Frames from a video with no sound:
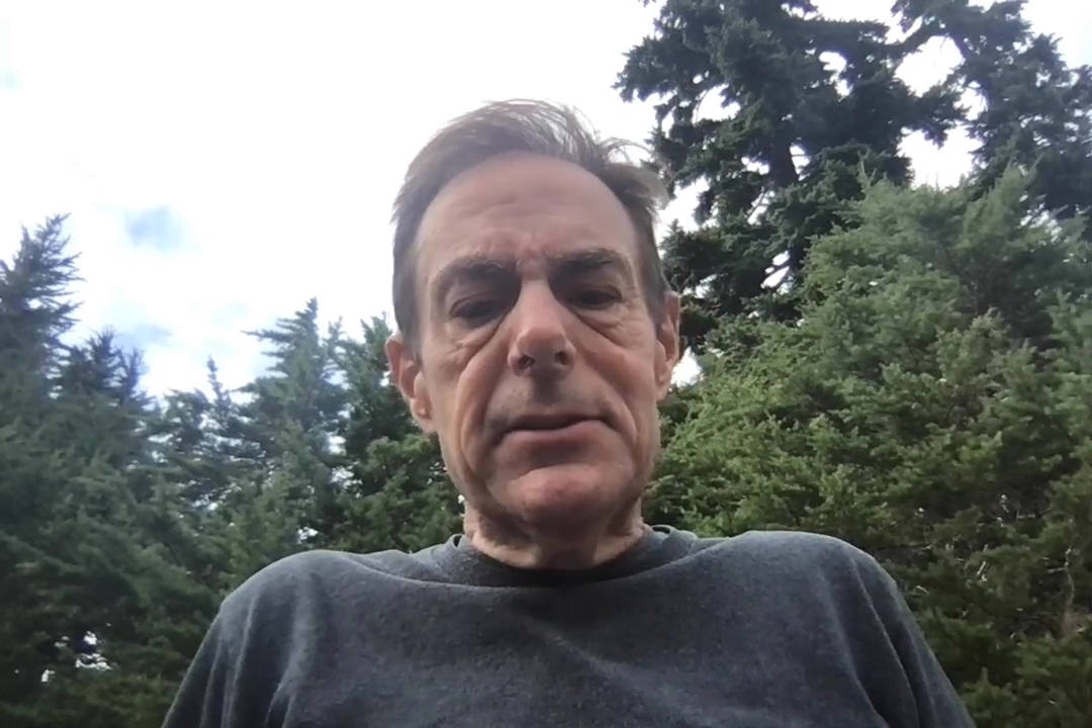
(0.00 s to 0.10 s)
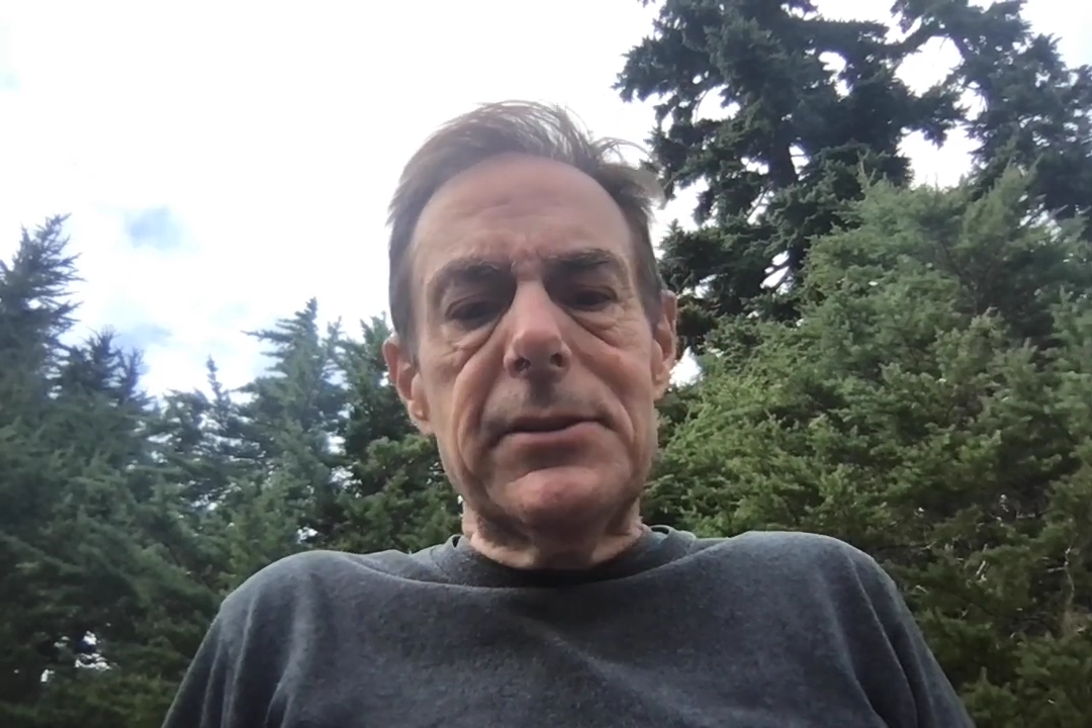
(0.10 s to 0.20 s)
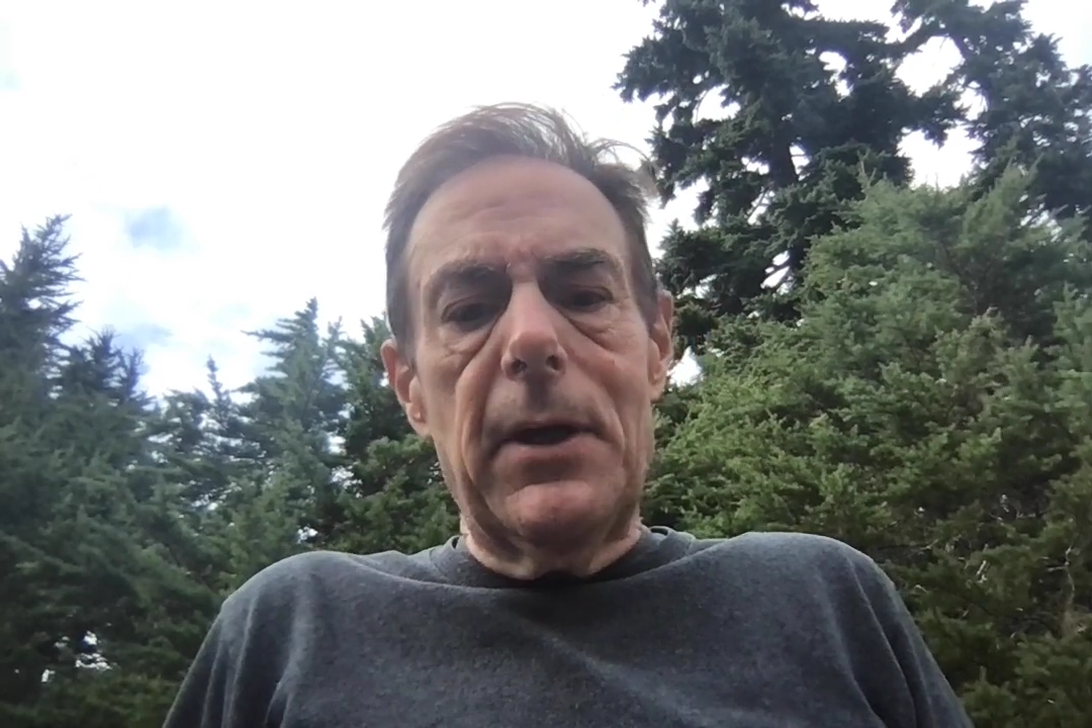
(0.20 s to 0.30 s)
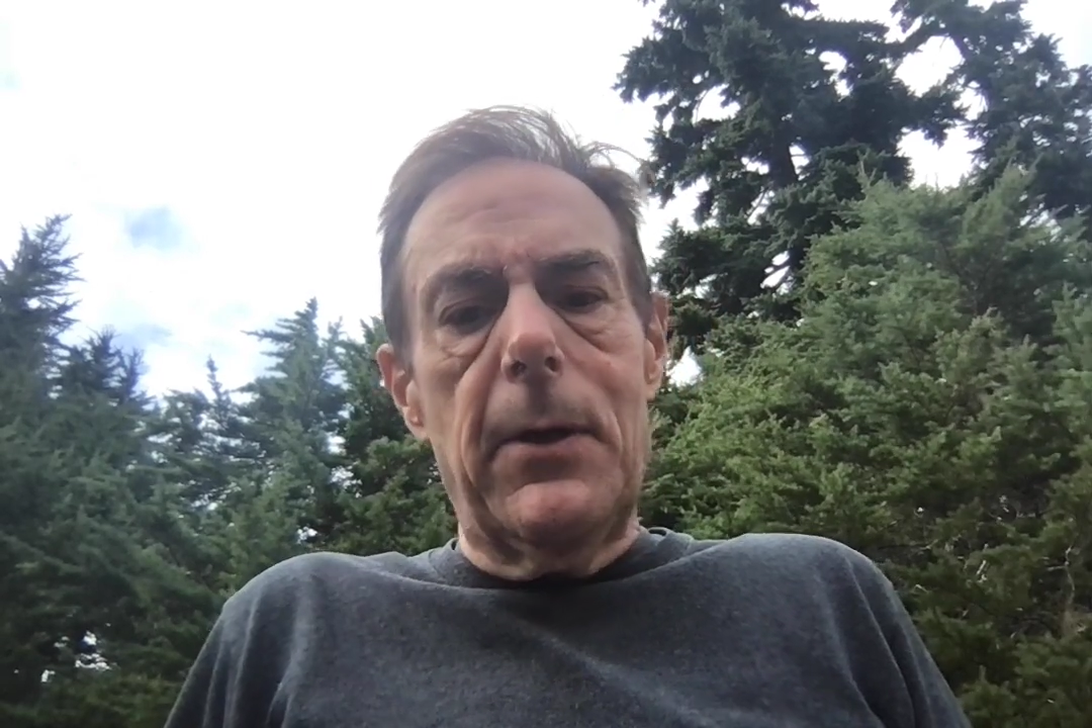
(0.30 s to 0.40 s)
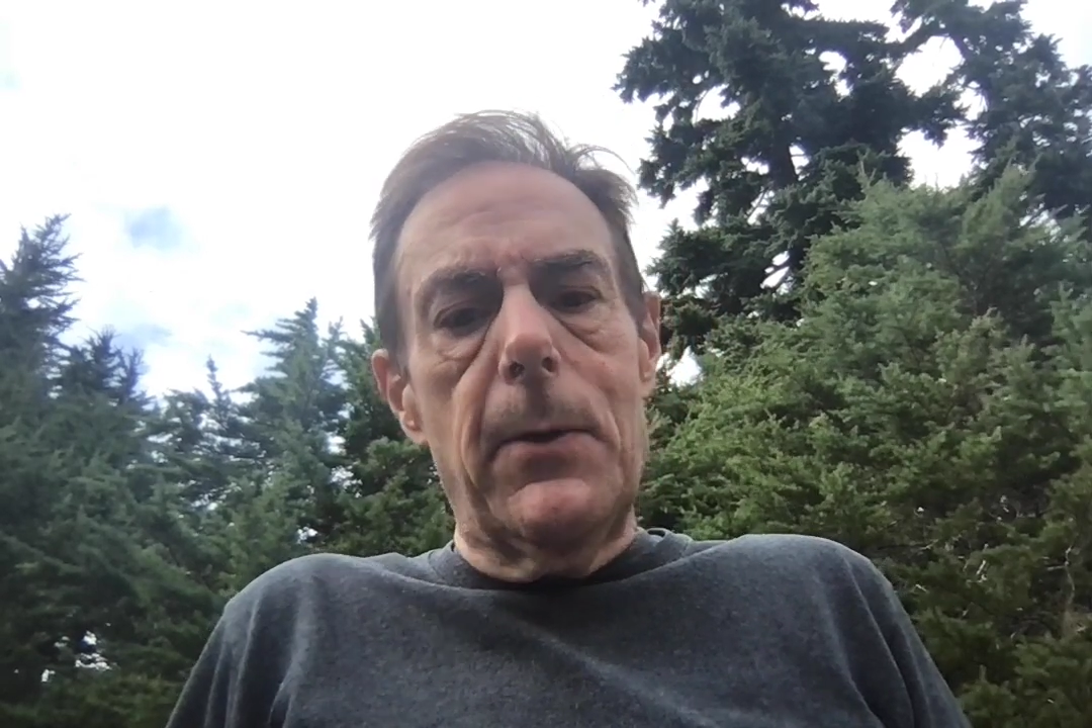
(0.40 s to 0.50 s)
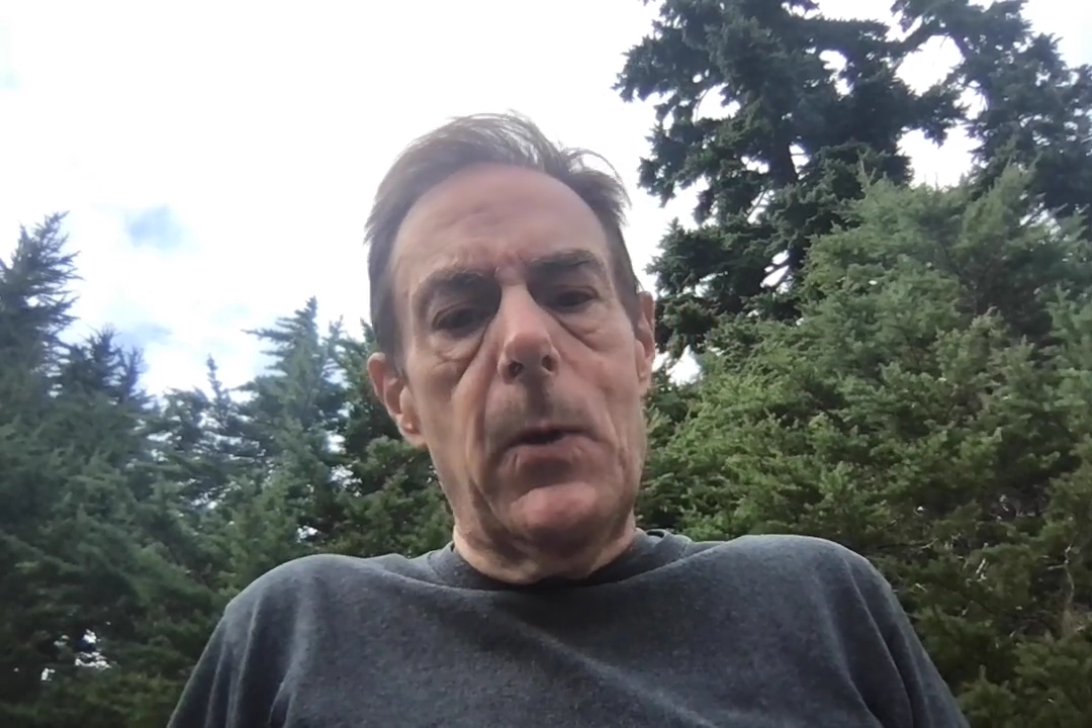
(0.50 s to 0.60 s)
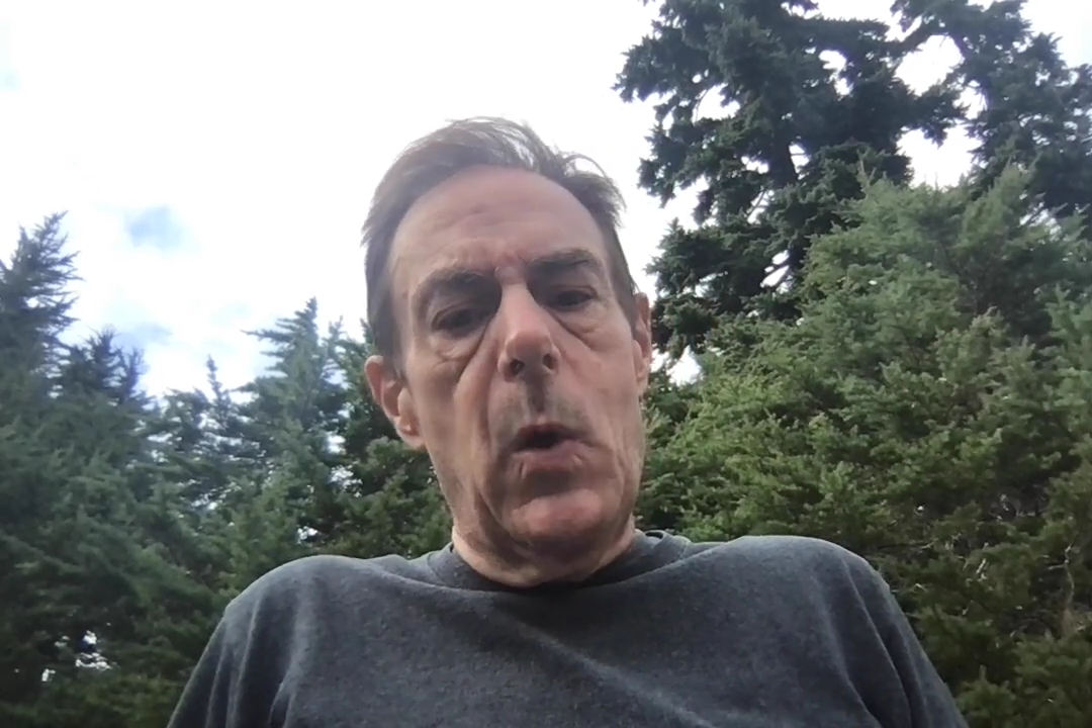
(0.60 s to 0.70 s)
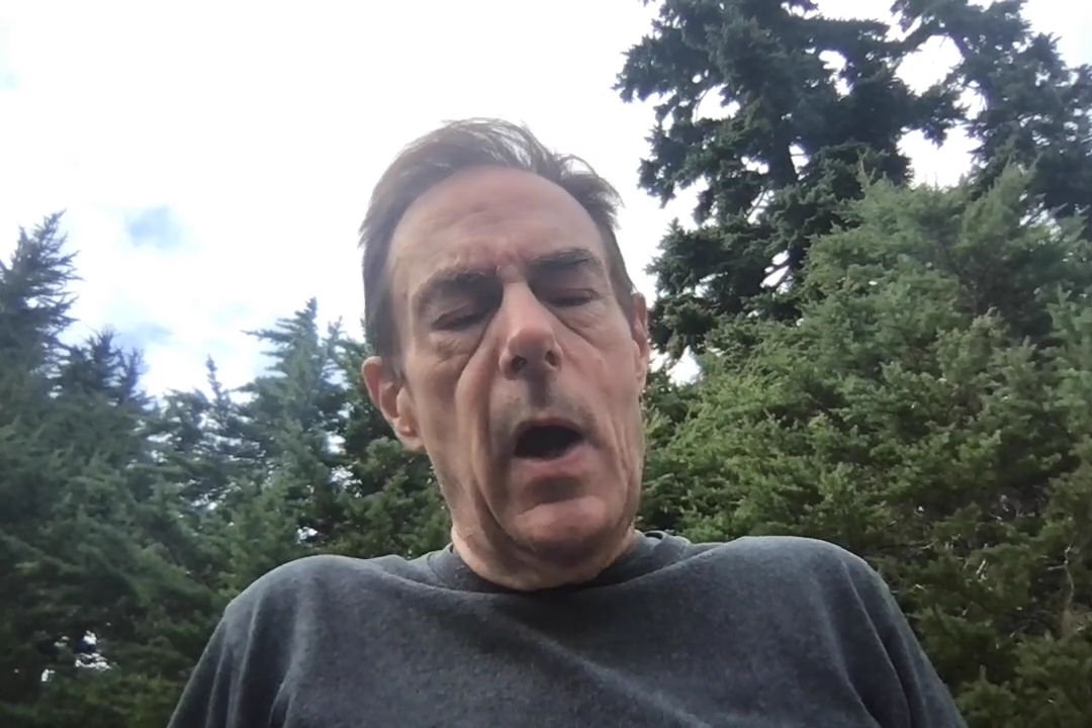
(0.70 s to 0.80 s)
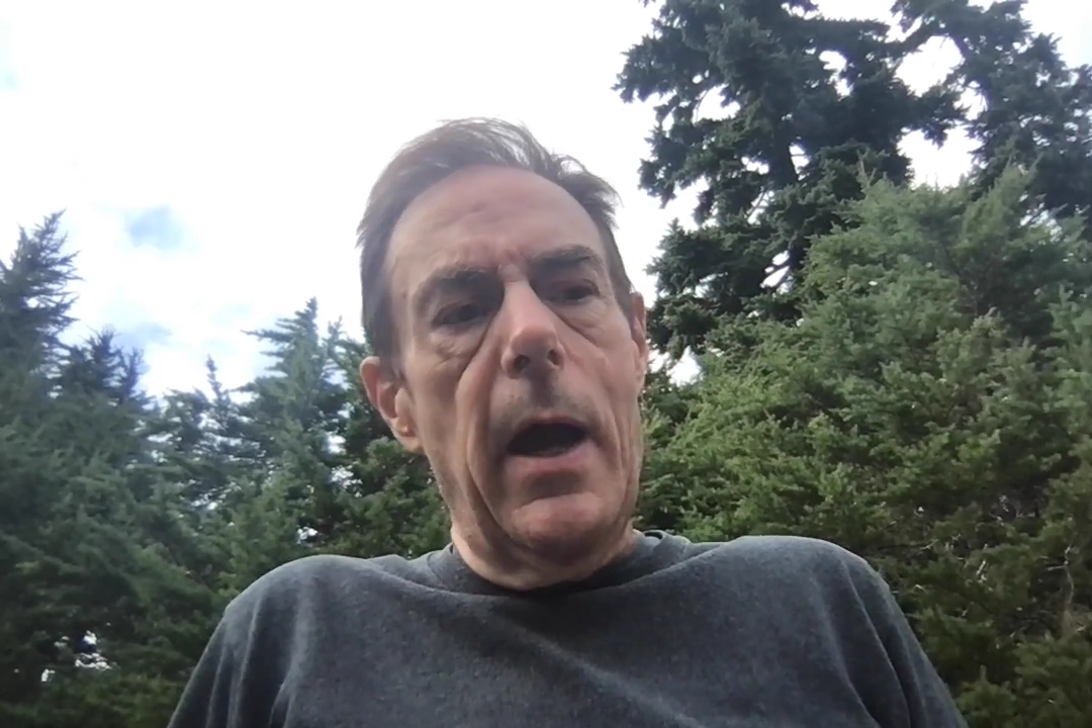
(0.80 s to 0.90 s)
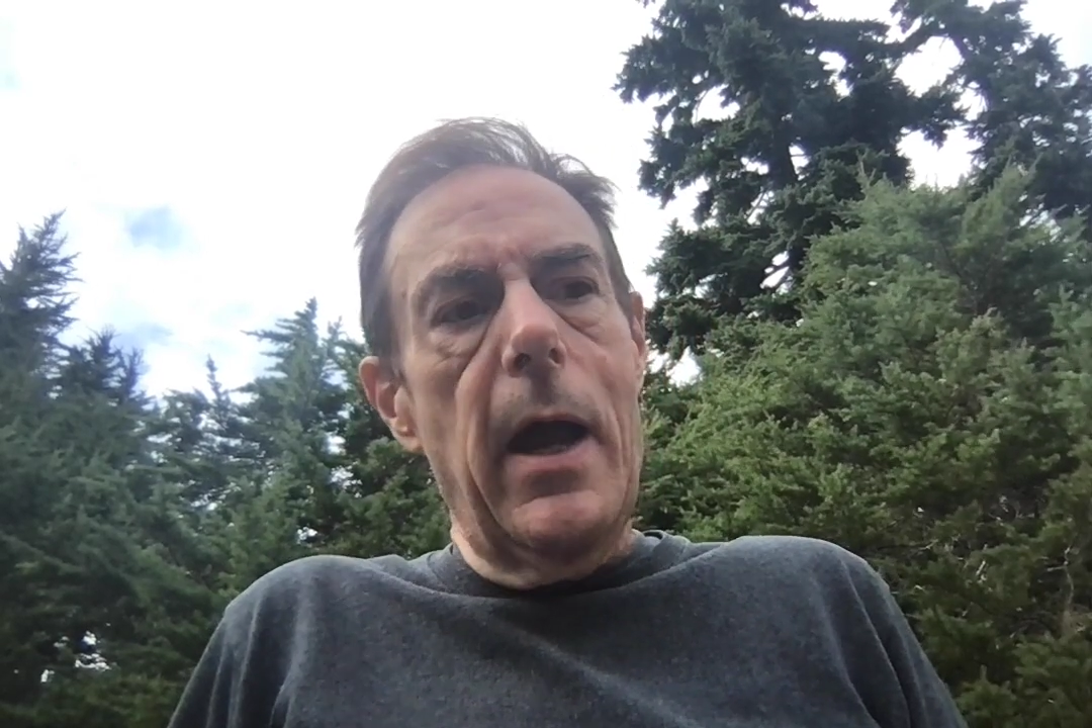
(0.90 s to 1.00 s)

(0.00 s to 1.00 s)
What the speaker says: so